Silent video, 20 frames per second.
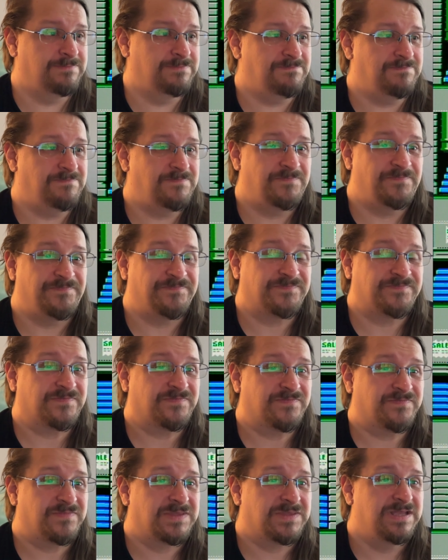and
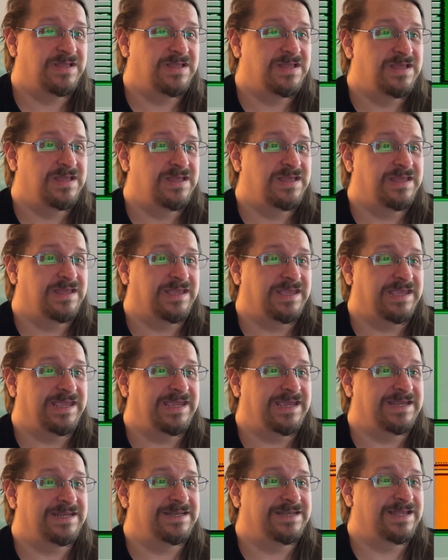
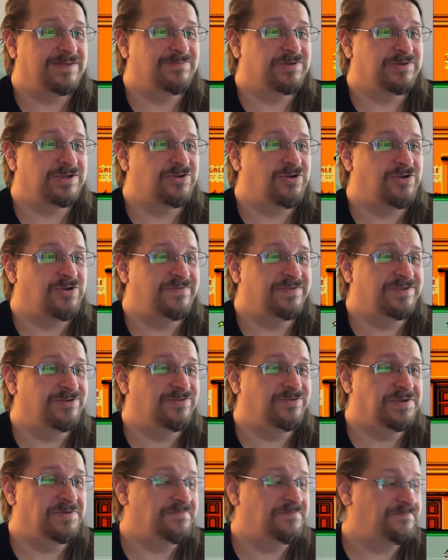I'm going to cough a
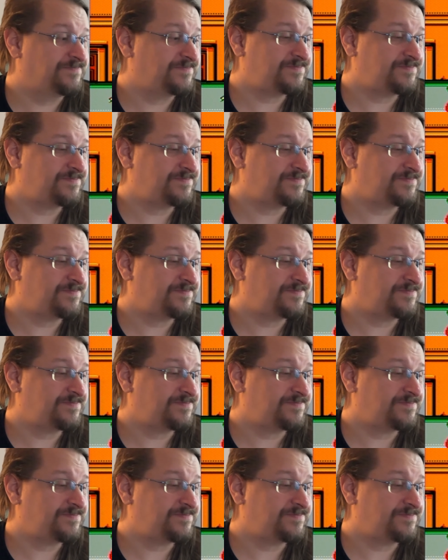little bit.